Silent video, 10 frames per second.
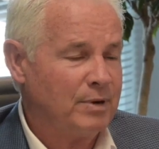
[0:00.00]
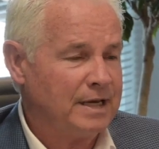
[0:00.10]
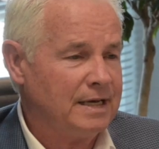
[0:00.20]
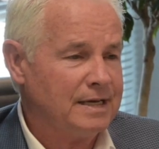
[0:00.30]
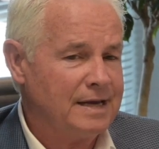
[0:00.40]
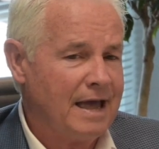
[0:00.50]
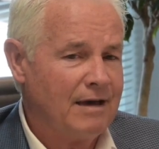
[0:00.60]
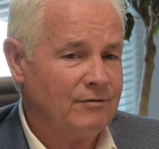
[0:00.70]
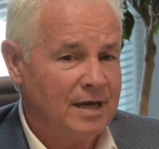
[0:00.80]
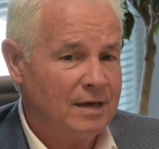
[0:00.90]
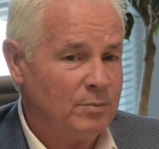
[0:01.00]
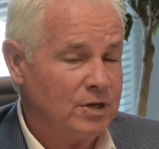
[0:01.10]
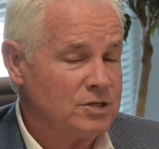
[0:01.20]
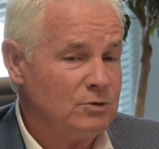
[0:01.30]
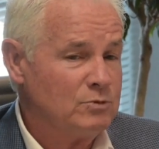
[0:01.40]
but he didn't have,
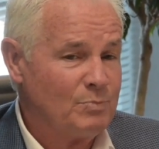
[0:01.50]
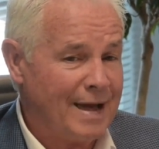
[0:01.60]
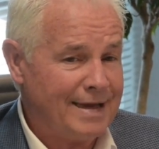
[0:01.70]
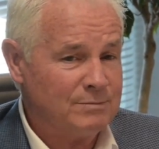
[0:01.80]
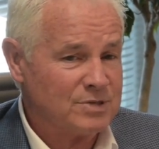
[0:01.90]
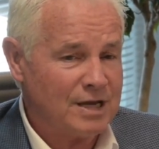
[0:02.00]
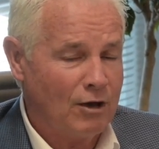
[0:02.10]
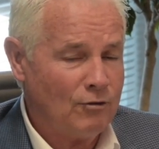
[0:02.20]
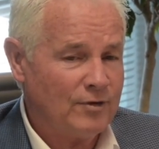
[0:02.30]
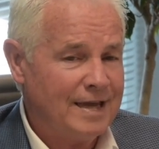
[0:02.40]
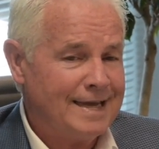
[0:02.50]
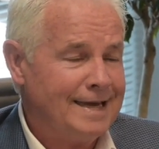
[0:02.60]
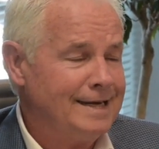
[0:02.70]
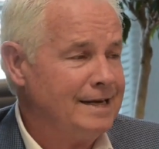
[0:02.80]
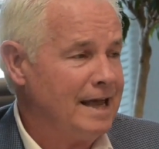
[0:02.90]
because he was by himself,
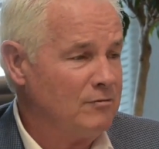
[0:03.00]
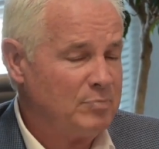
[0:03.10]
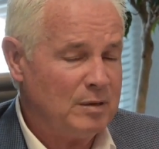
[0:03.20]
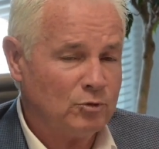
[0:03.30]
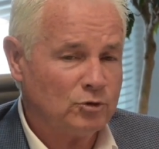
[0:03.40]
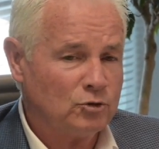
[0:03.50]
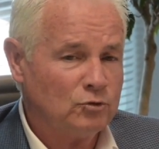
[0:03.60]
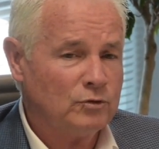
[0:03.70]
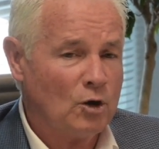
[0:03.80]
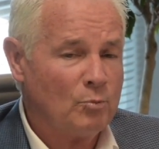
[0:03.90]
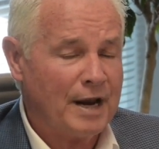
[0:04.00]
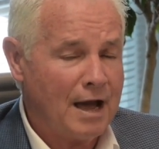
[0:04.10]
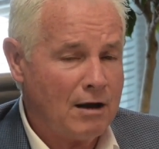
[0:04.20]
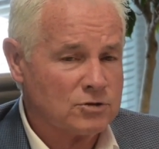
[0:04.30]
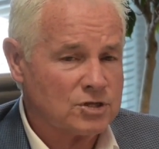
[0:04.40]
he didn't have people to do the open
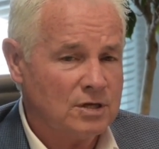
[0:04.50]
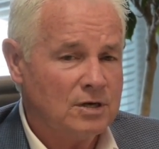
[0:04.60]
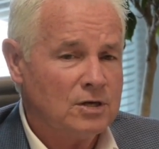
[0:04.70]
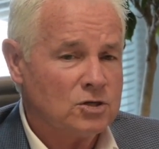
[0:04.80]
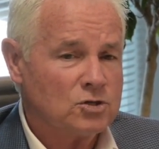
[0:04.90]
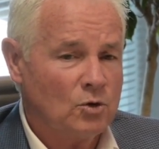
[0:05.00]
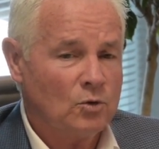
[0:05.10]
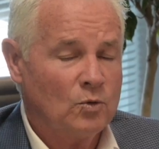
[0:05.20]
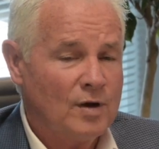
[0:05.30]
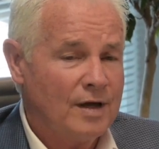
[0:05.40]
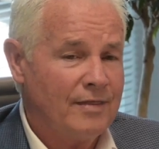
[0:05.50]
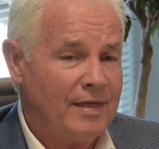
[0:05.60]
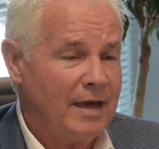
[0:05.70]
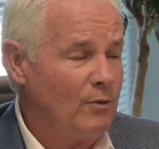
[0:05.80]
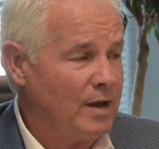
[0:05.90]
house. So
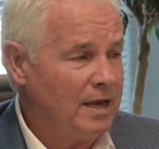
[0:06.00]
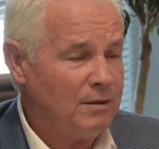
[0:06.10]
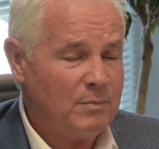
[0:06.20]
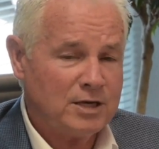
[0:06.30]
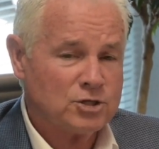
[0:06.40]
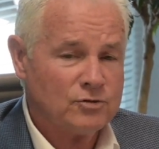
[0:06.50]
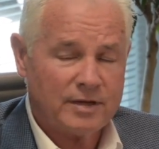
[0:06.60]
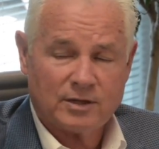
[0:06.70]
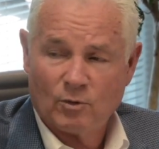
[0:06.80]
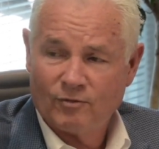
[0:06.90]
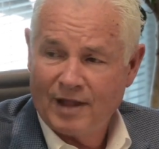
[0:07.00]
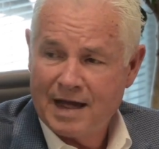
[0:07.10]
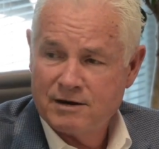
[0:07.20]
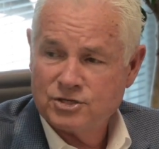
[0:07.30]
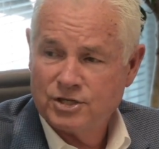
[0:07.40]
he made sure that there were
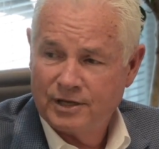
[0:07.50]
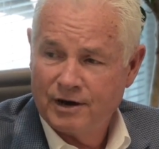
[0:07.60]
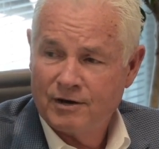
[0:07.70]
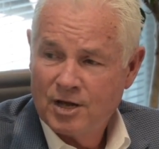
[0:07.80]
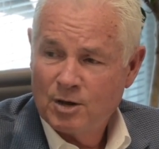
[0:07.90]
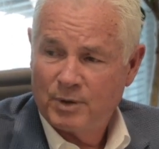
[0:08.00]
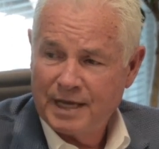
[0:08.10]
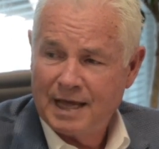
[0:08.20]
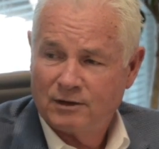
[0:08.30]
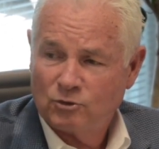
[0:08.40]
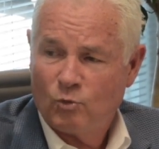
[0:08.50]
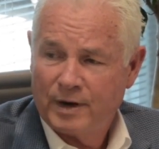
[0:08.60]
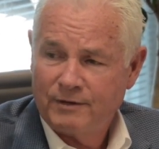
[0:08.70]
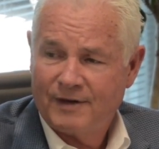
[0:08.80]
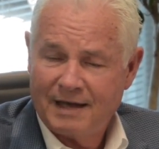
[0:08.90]
flyers in there, but he had
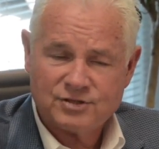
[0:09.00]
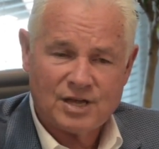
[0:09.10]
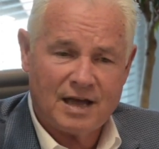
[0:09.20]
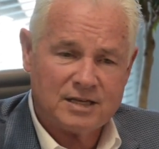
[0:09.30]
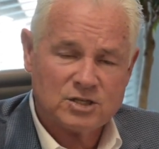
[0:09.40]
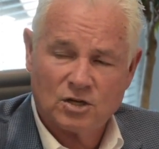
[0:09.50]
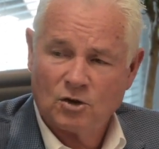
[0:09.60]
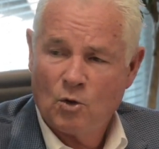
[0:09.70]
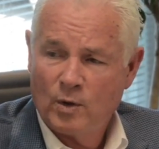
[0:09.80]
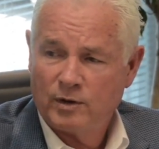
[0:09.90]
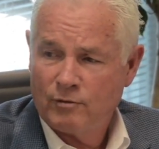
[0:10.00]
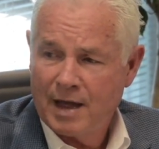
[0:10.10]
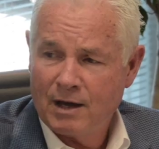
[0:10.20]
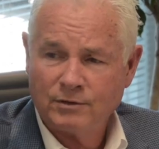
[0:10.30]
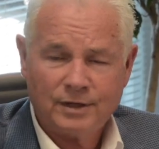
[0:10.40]
25 signs going
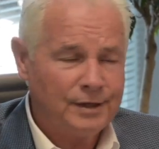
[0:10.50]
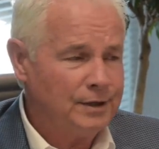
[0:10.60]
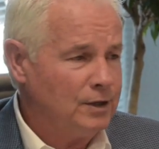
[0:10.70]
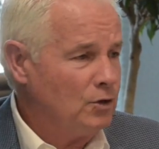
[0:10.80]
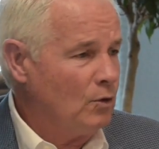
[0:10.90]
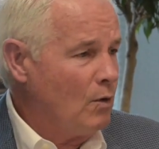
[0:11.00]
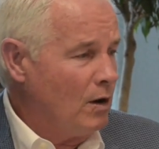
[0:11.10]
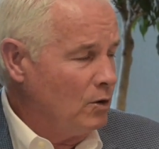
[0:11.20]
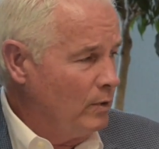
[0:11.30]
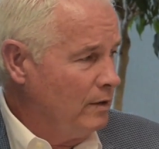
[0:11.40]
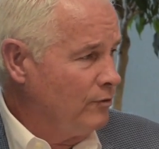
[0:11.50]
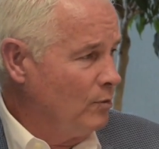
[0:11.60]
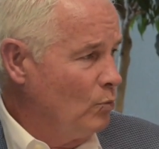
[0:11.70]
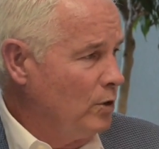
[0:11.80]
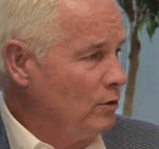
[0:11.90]
around, all the way
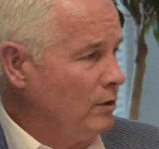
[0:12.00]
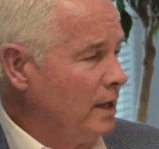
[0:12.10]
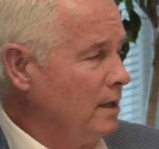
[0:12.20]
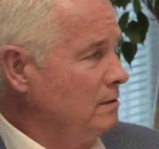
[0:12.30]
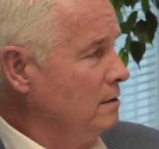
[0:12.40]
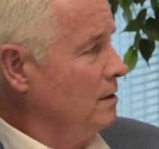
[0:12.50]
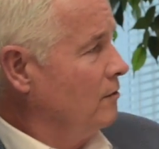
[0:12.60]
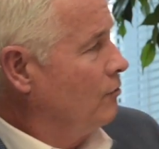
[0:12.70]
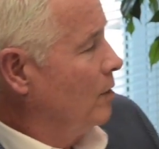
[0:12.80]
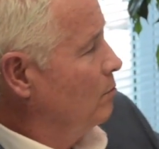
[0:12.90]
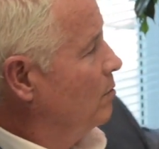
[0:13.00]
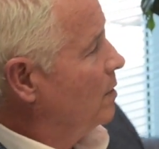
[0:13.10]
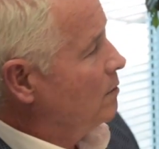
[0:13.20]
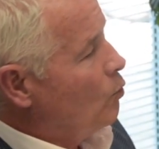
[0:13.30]
from Whittle Glen, from